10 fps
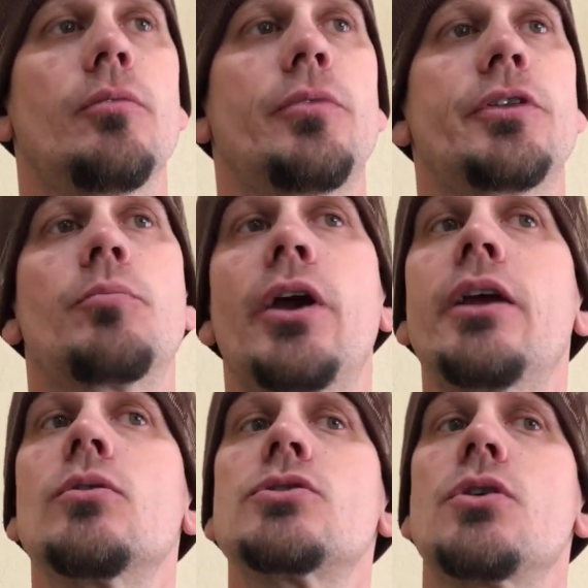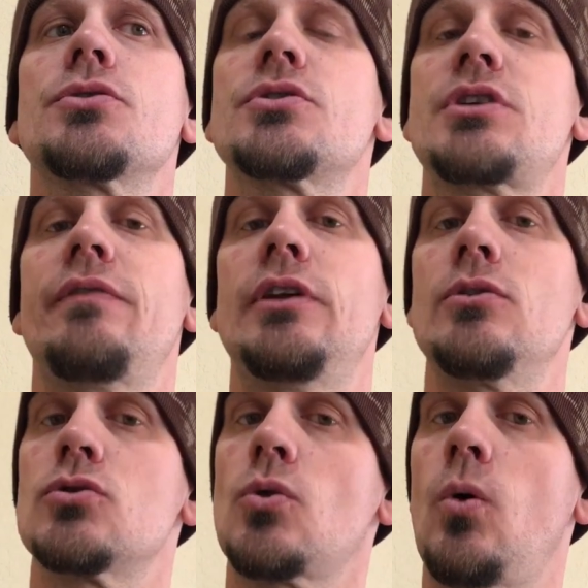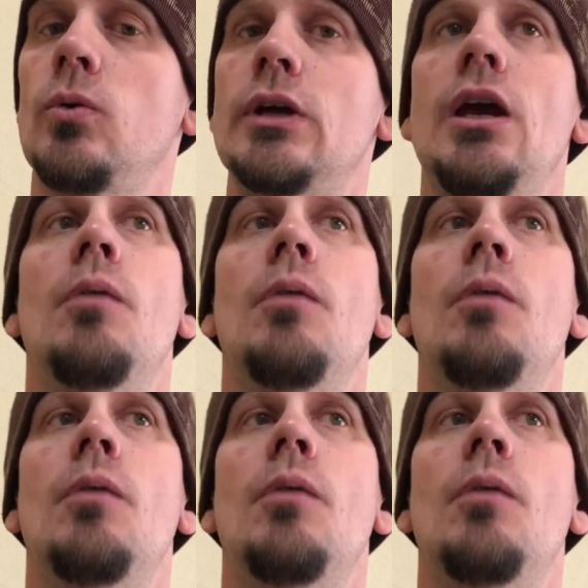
But the breaker is also seven years old.